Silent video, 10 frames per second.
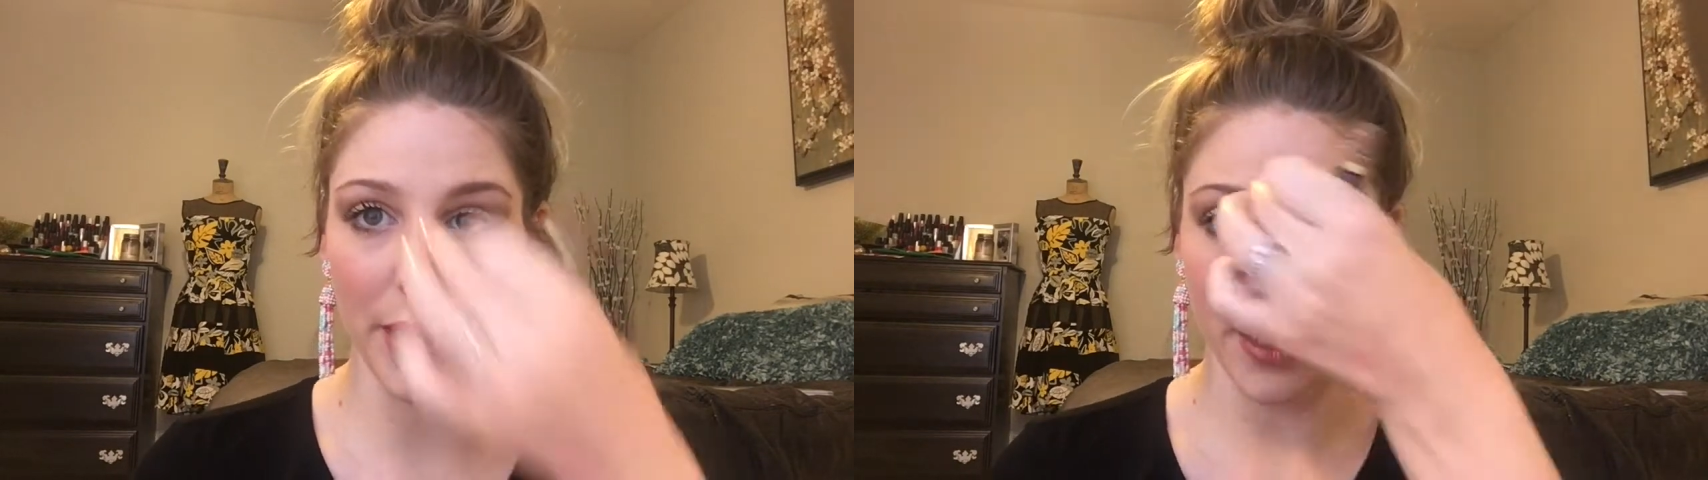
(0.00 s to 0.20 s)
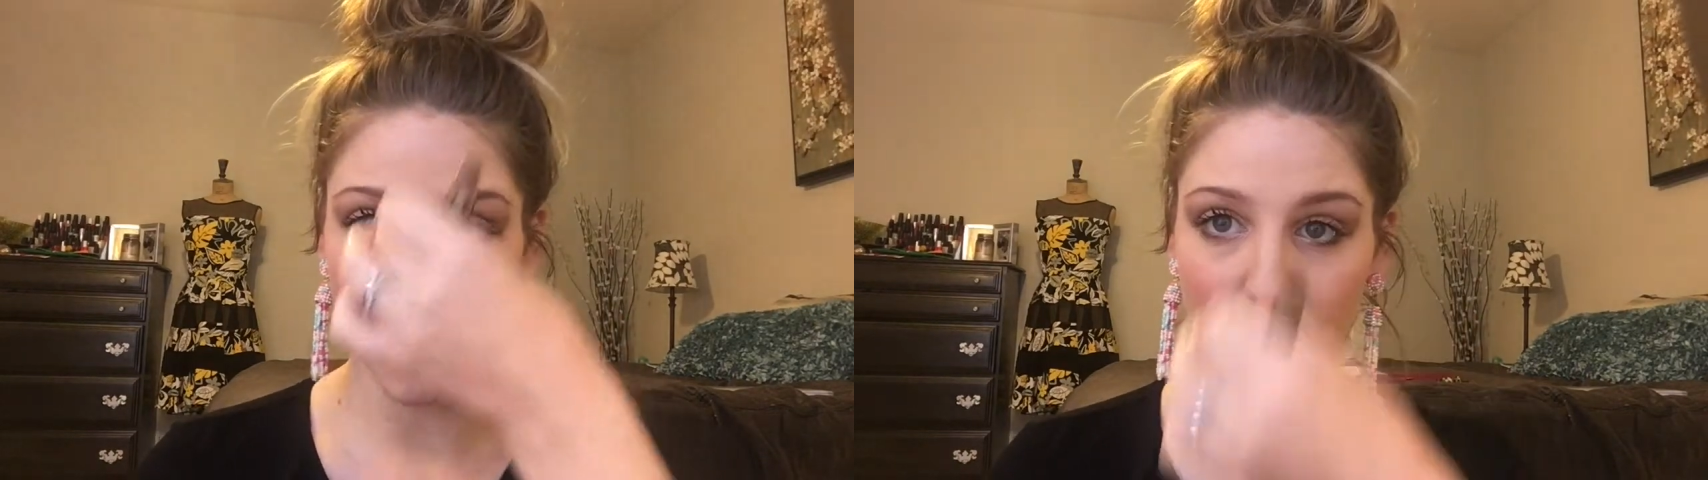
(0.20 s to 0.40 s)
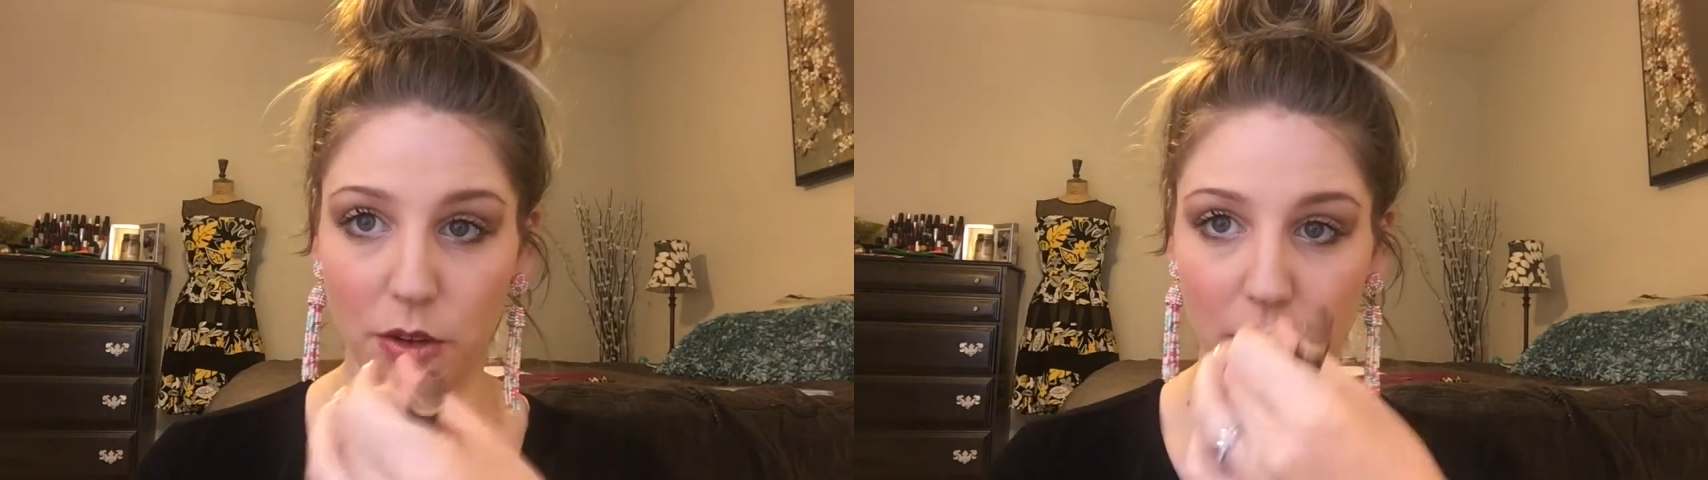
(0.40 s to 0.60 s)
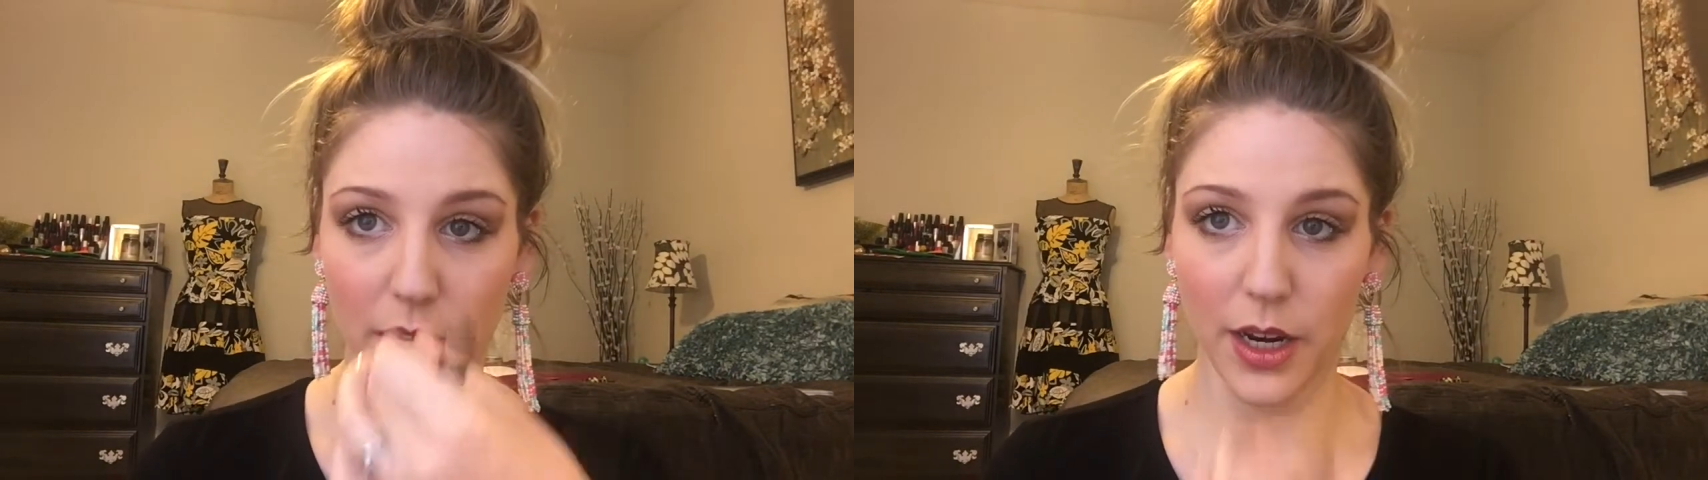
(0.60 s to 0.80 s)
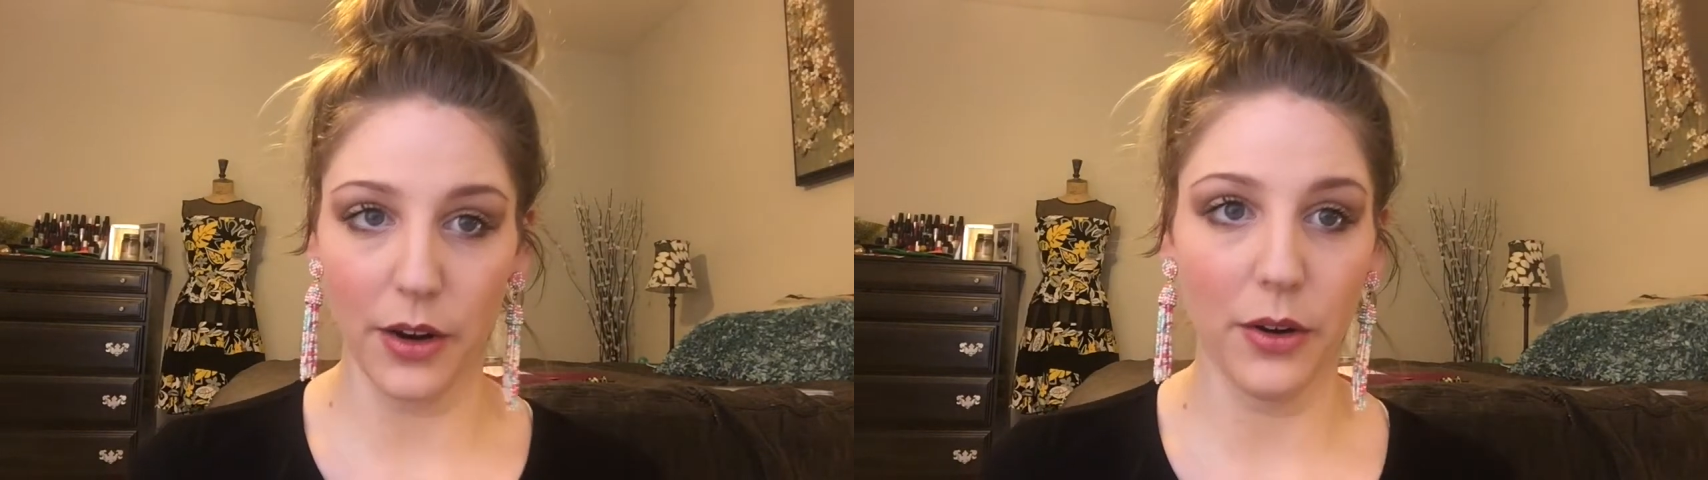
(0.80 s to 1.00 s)
is you
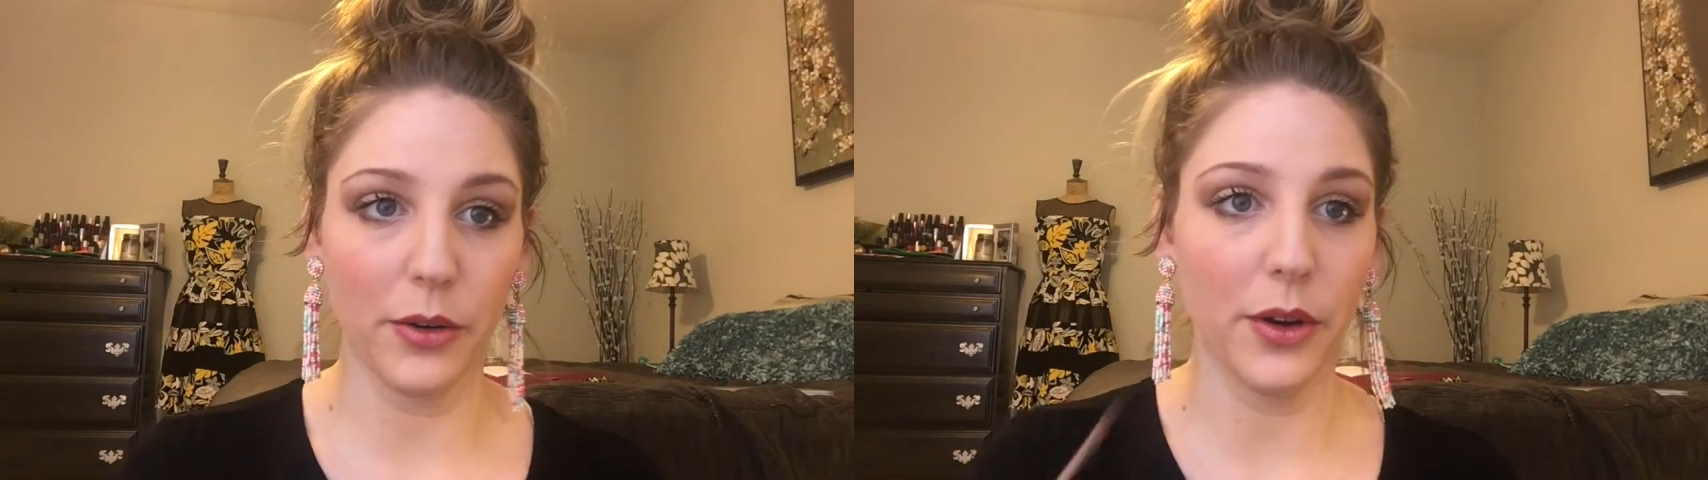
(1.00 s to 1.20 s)
can narrow